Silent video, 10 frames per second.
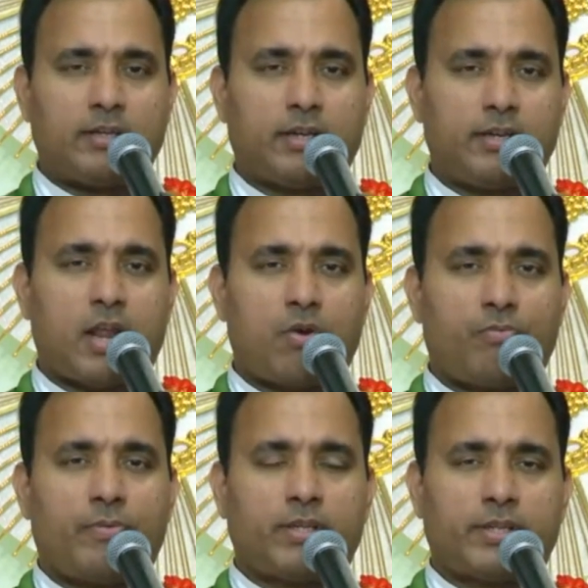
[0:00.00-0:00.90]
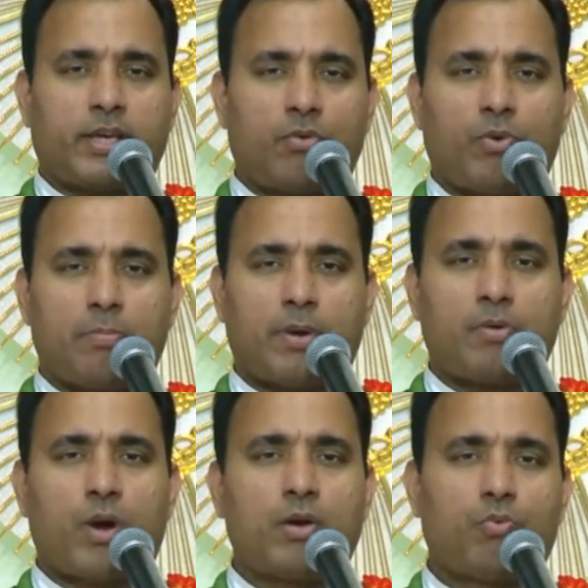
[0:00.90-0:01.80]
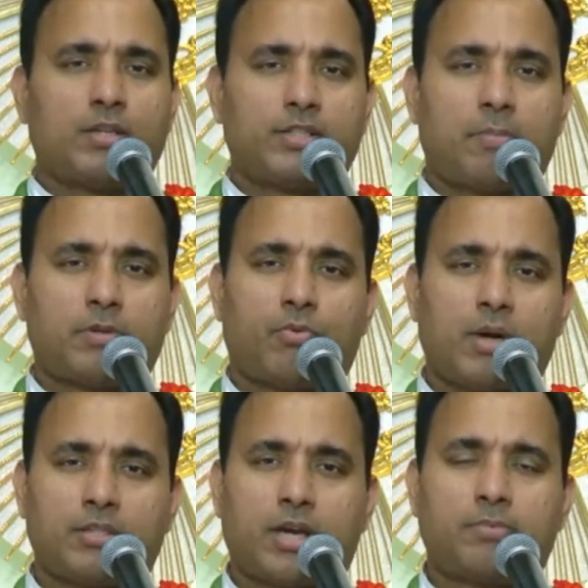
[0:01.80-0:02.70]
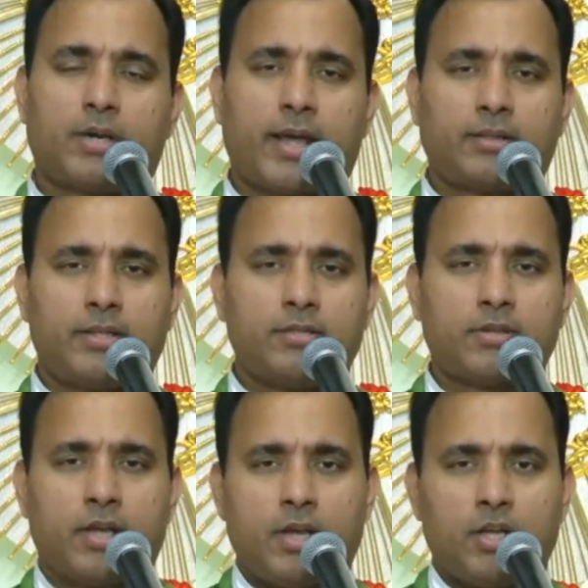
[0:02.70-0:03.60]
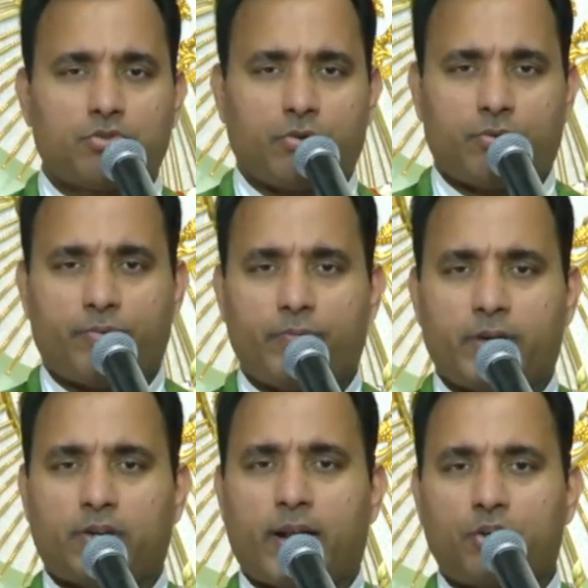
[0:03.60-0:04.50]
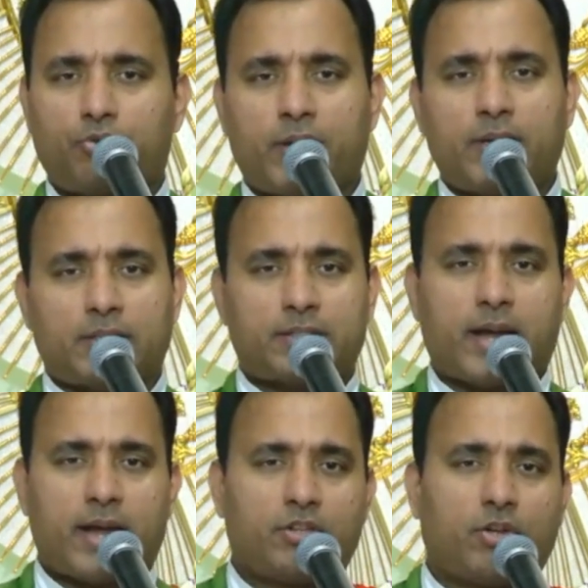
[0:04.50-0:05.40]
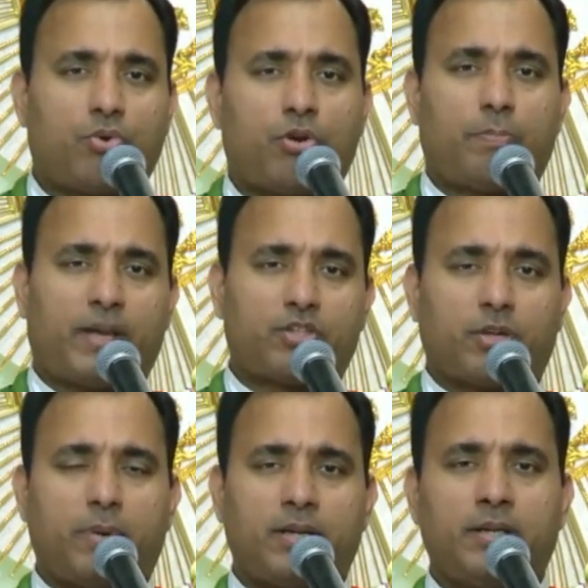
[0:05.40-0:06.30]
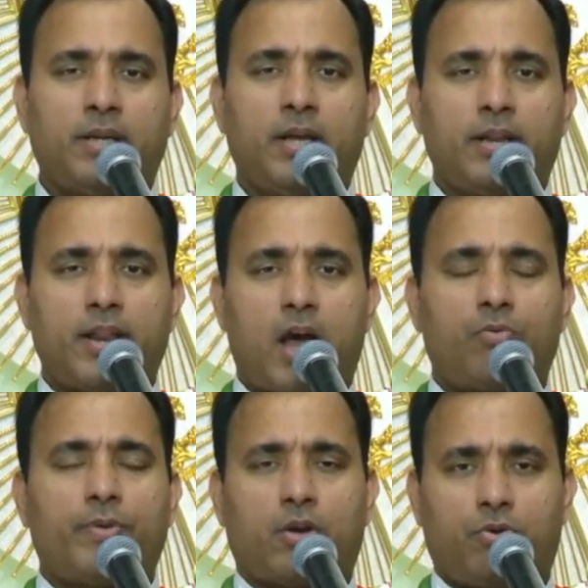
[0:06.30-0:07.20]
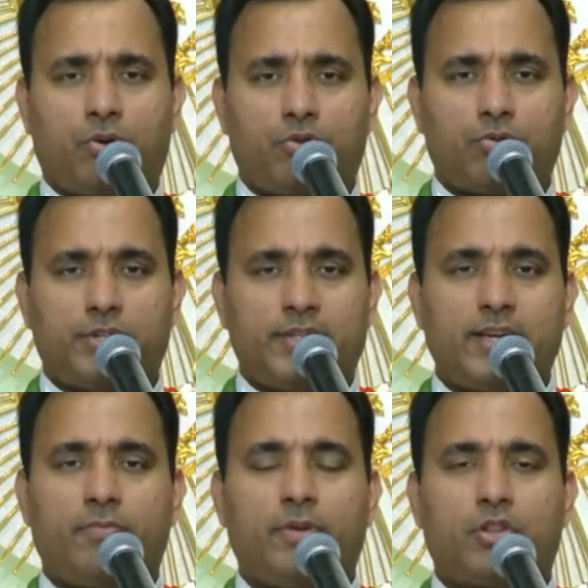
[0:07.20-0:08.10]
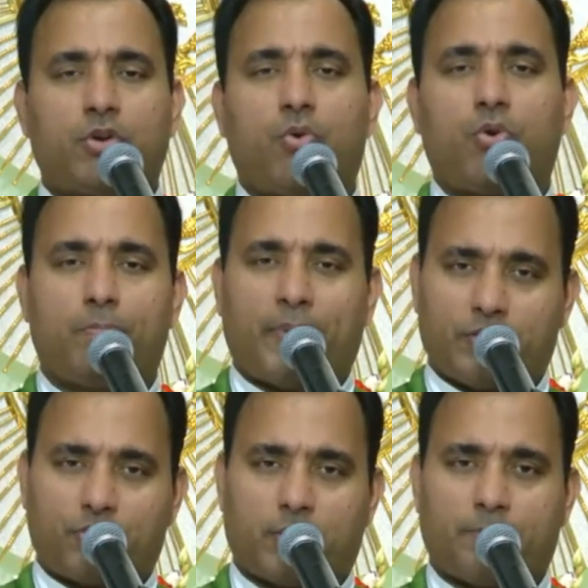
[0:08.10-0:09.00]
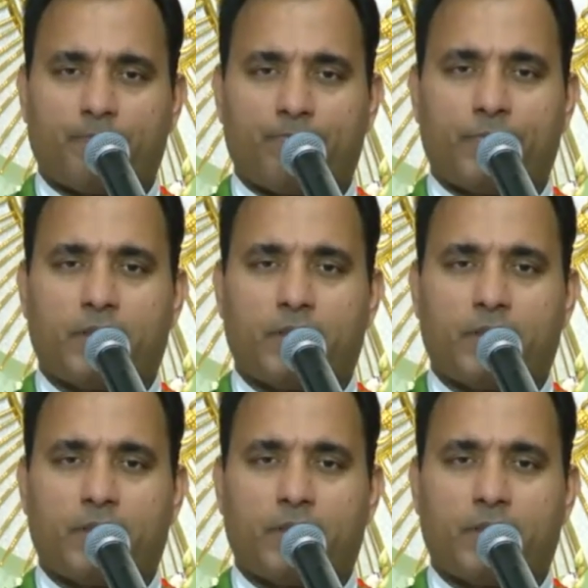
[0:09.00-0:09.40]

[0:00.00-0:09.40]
until now we were taking one by one one chapter one chapter like this so we were trying to understand the whole picture but now we are going to deal with the whole picture